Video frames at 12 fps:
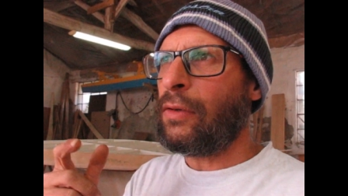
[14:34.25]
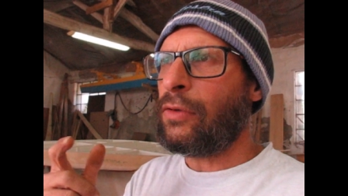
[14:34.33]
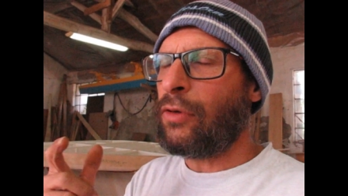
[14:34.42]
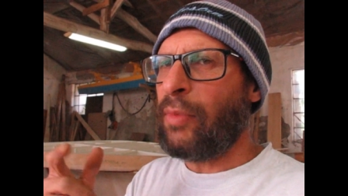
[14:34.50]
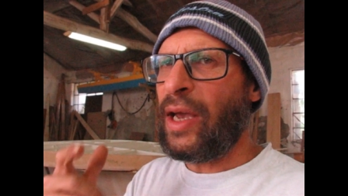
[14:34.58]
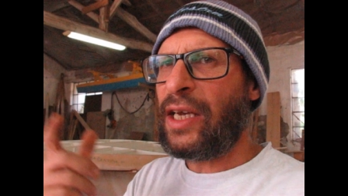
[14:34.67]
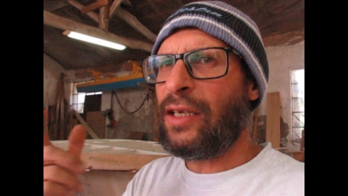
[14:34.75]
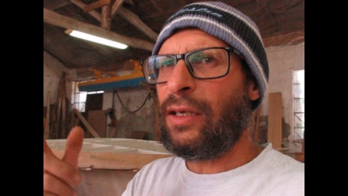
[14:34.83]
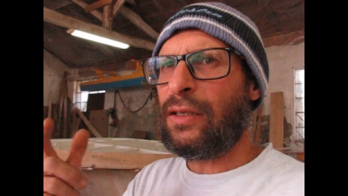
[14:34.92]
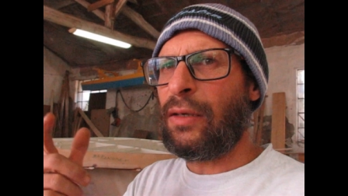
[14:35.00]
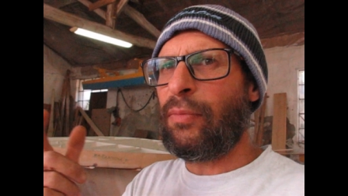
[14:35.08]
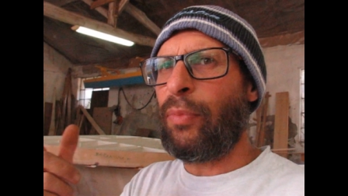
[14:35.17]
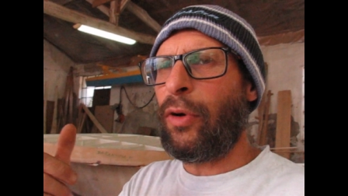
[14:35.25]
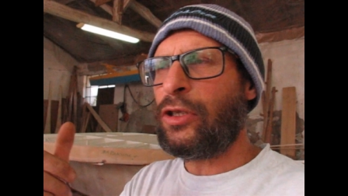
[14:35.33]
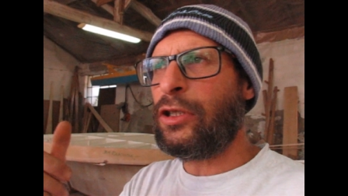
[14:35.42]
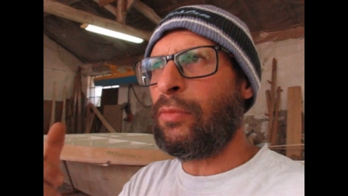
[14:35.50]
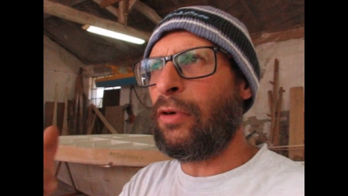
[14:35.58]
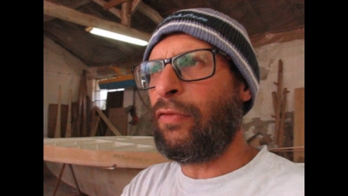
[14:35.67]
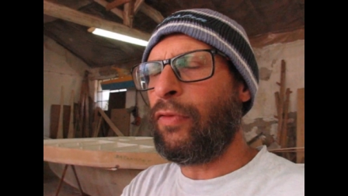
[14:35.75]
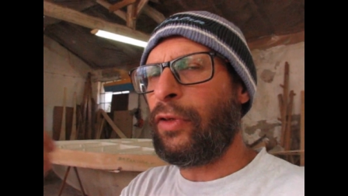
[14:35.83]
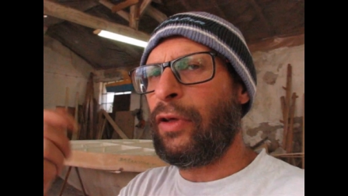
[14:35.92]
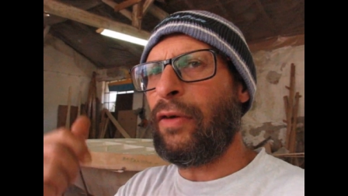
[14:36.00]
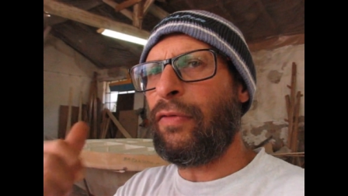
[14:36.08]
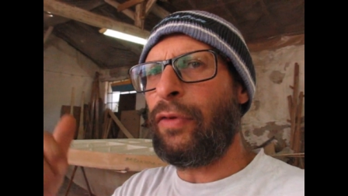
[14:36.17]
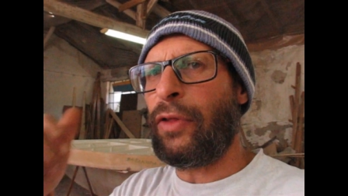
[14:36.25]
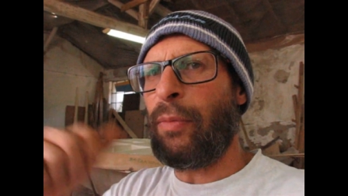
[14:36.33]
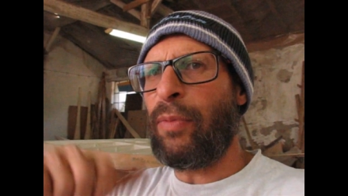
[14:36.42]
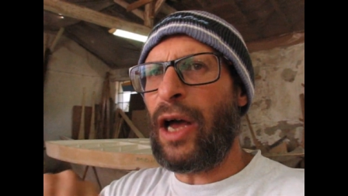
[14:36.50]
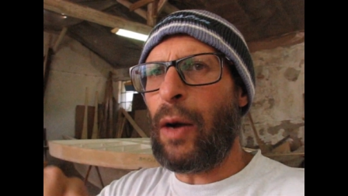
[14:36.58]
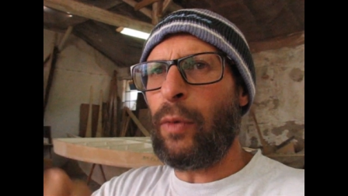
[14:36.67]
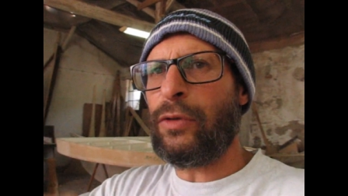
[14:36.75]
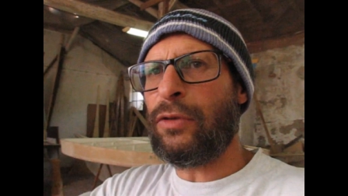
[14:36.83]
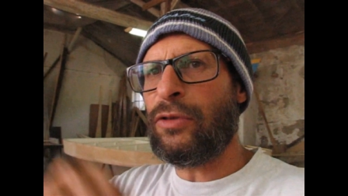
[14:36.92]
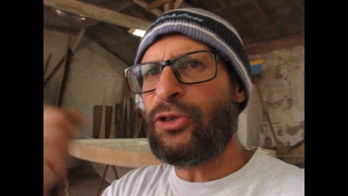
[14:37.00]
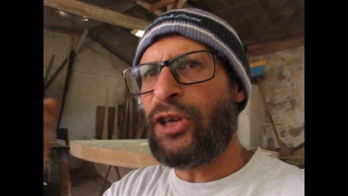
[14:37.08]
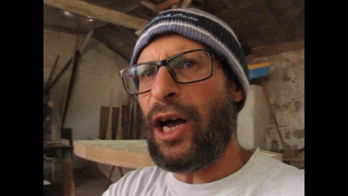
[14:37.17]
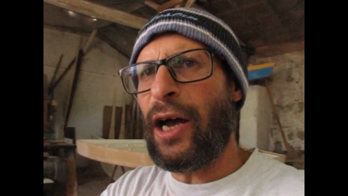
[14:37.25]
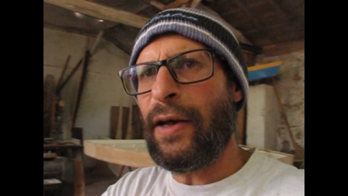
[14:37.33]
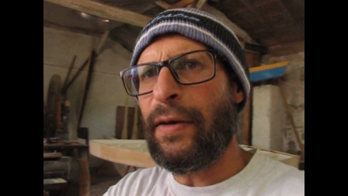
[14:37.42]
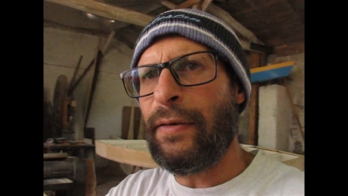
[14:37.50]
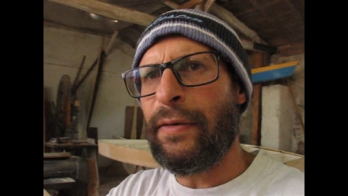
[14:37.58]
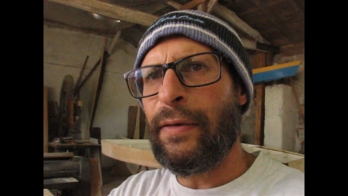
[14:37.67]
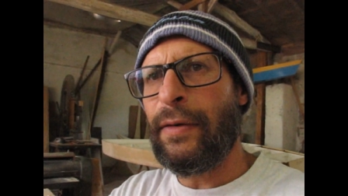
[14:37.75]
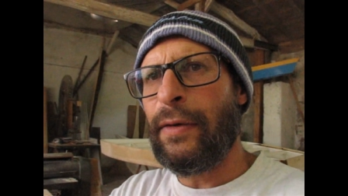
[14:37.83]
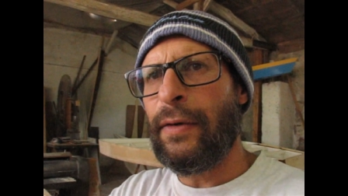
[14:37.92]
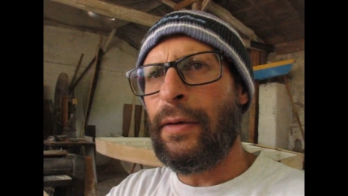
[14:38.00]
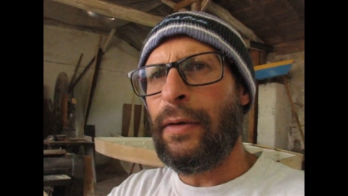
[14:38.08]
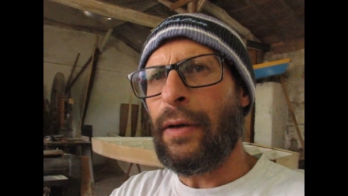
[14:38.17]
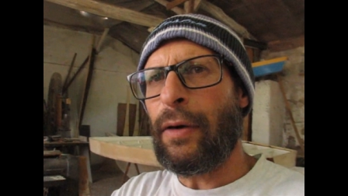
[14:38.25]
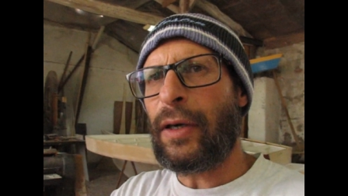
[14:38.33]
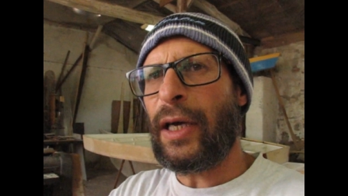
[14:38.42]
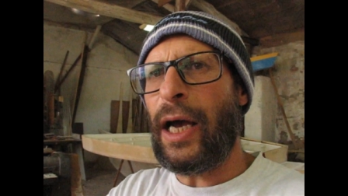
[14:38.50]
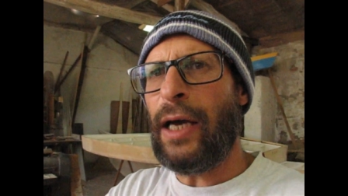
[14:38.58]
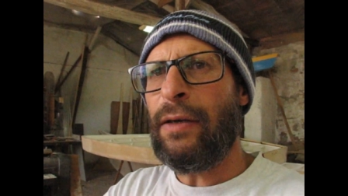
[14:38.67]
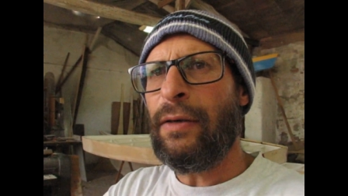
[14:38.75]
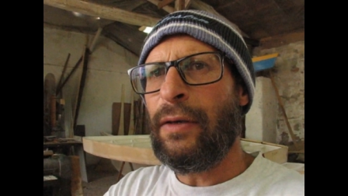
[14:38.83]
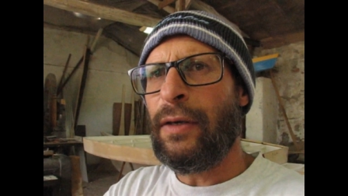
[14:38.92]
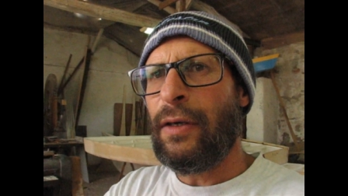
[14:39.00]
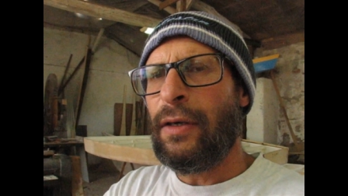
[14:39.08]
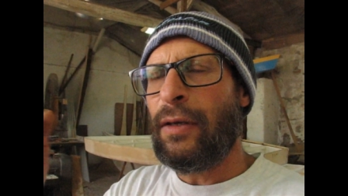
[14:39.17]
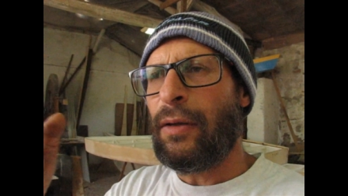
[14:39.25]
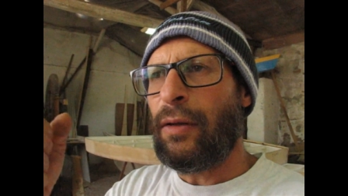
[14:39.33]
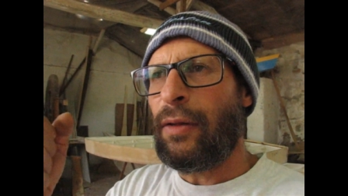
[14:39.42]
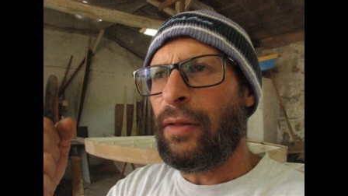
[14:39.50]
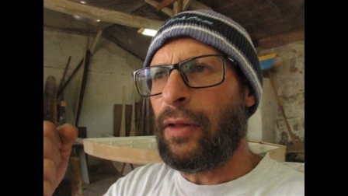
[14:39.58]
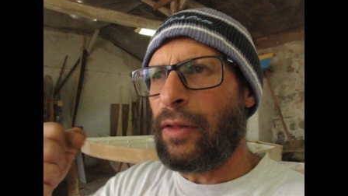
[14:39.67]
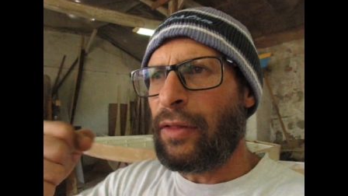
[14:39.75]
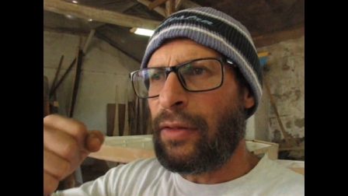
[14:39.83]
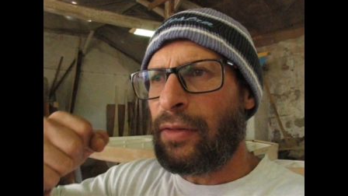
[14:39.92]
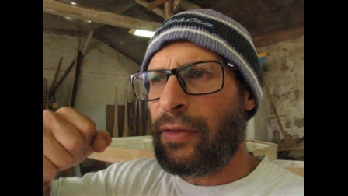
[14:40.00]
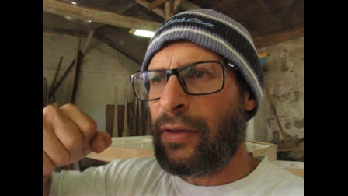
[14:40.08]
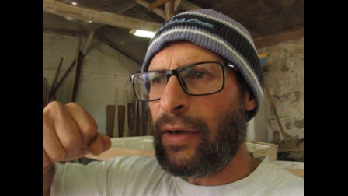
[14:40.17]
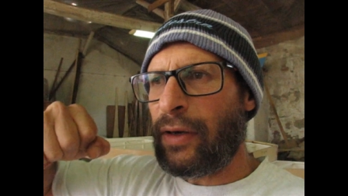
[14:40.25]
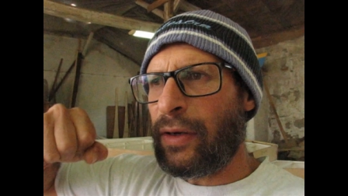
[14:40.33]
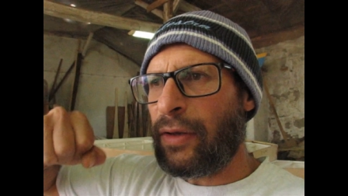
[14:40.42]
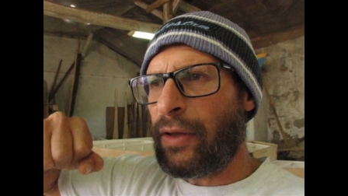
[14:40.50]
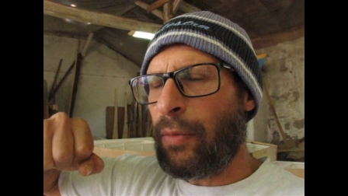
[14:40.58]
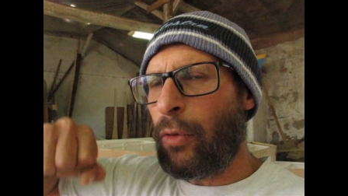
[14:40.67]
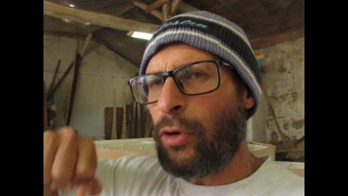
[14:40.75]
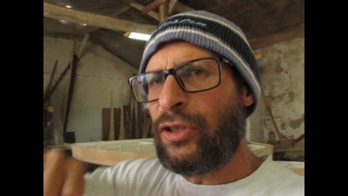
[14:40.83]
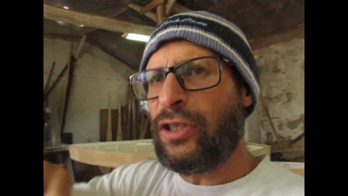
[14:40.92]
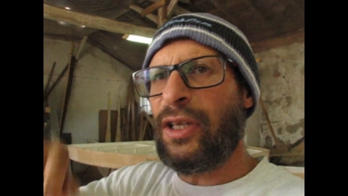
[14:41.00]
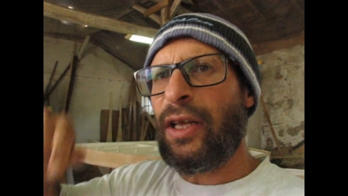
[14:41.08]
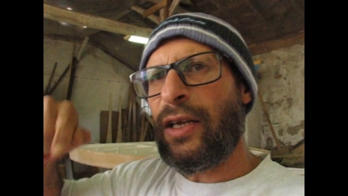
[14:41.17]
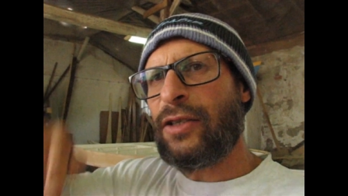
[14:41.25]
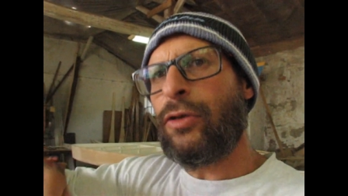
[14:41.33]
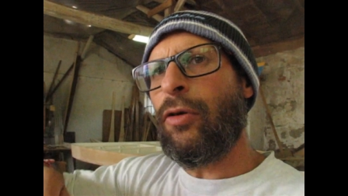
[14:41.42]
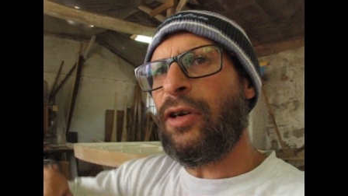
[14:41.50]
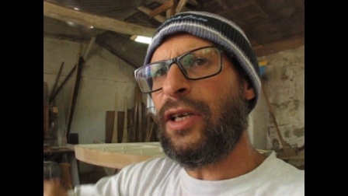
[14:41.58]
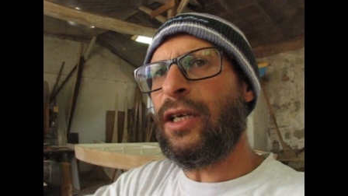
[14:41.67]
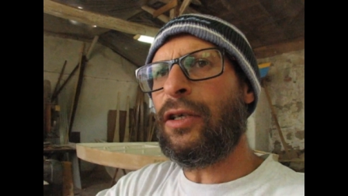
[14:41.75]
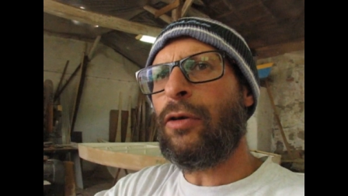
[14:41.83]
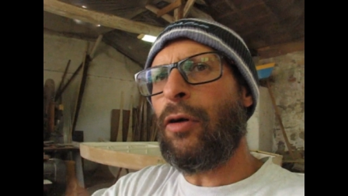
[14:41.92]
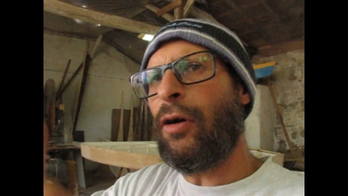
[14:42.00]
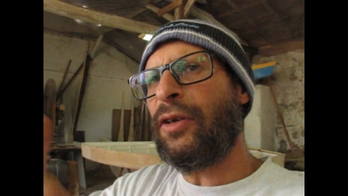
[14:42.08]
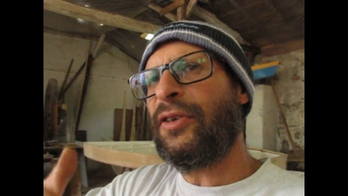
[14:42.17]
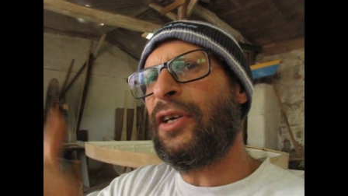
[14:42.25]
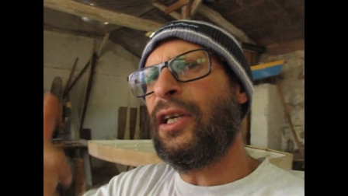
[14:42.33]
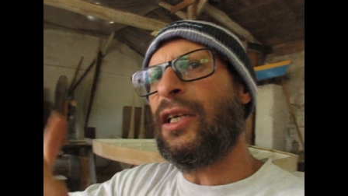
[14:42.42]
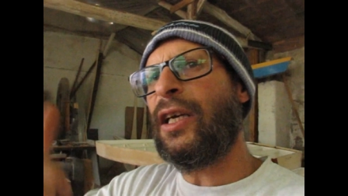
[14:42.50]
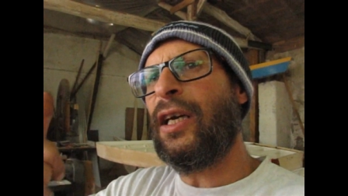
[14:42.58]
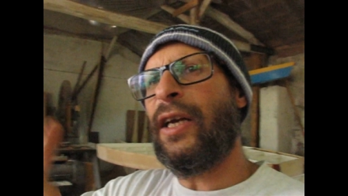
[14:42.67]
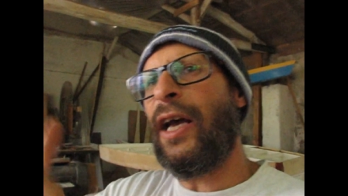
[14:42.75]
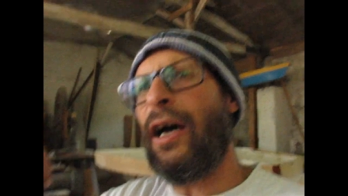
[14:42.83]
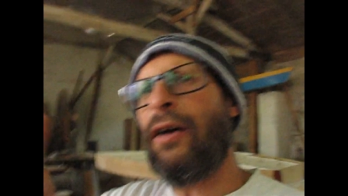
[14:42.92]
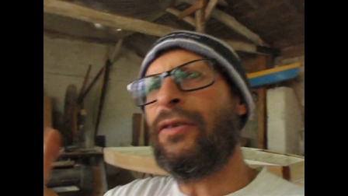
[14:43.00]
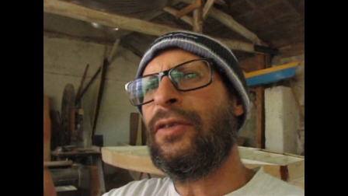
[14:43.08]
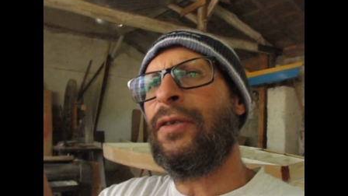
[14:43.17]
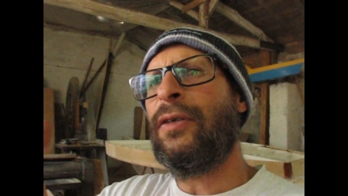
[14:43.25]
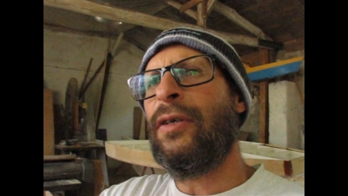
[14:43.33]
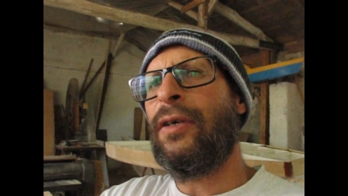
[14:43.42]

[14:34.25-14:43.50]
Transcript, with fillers: you're making it impossible for the for the plywood to dry okay the, the, the moisture that has got in can't really get out.